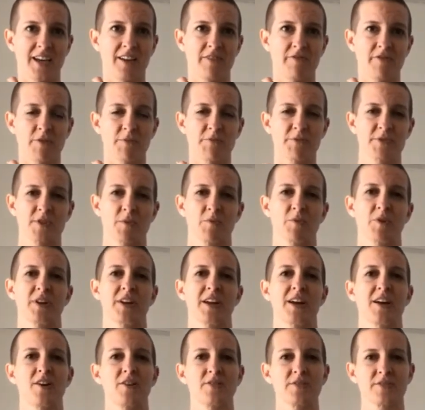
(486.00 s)
from someone
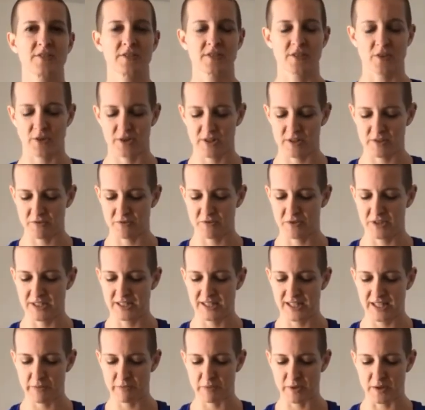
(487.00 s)
else. So it
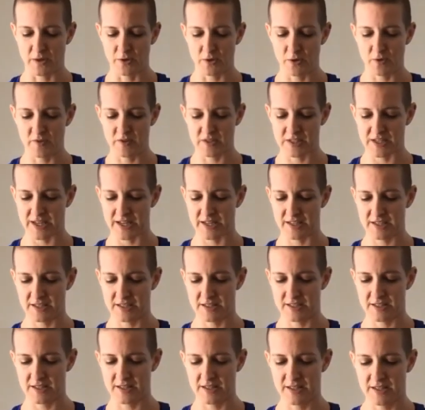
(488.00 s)
really behooves
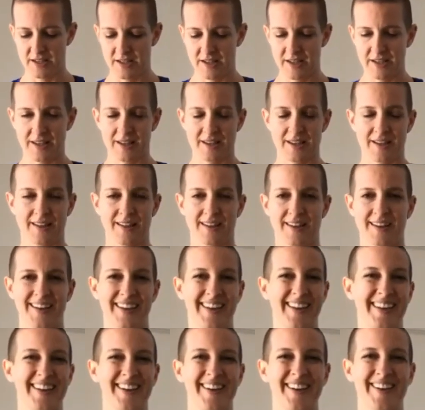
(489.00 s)
us
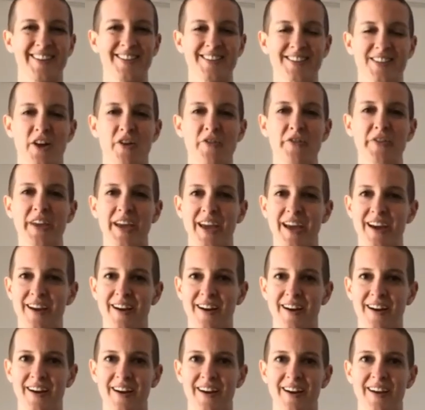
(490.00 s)
in our
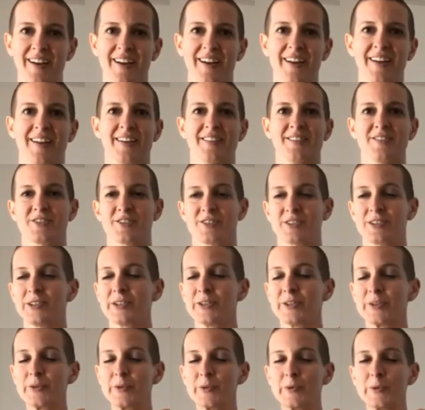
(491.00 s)
self-care
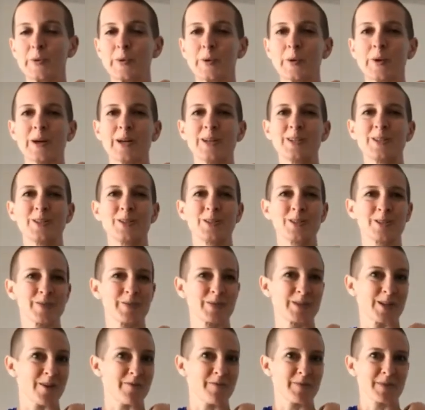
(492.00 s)
to do some
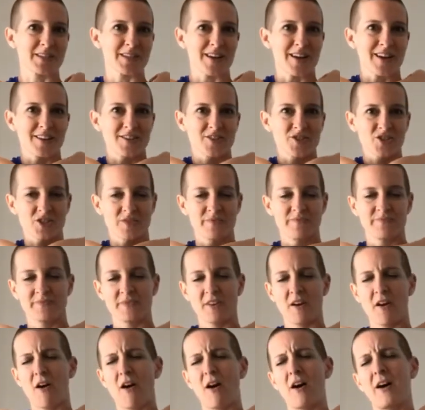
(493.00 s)
self-massage.
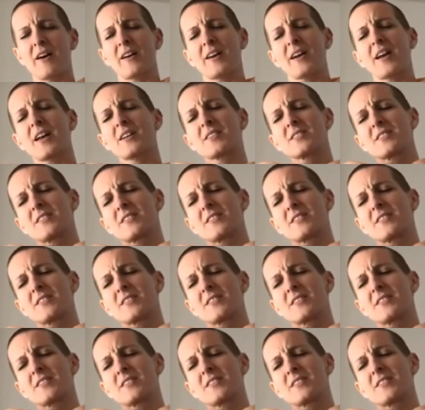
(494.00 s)
It